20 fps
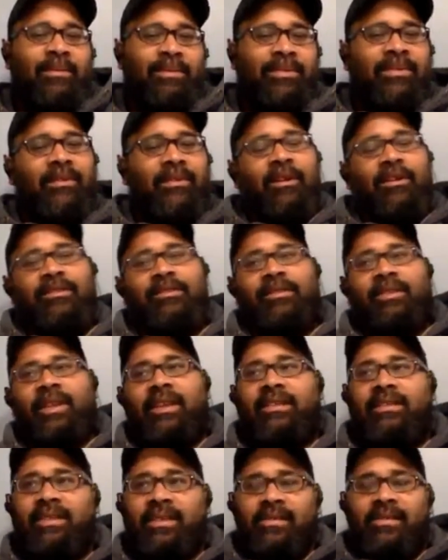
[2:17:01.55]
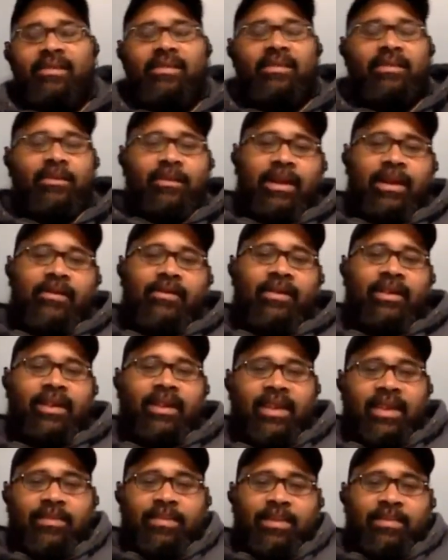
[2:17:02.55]
be able to alternate series or whatever
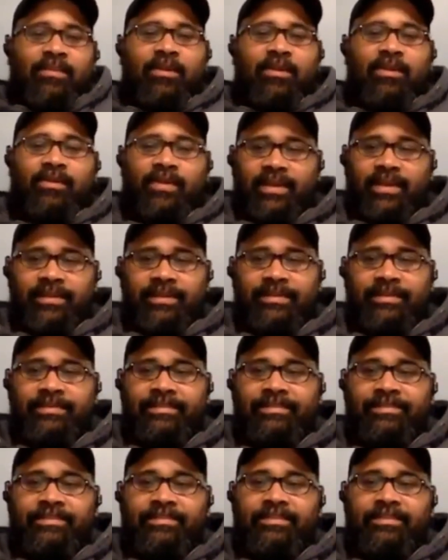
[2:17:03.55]
to keep it moving.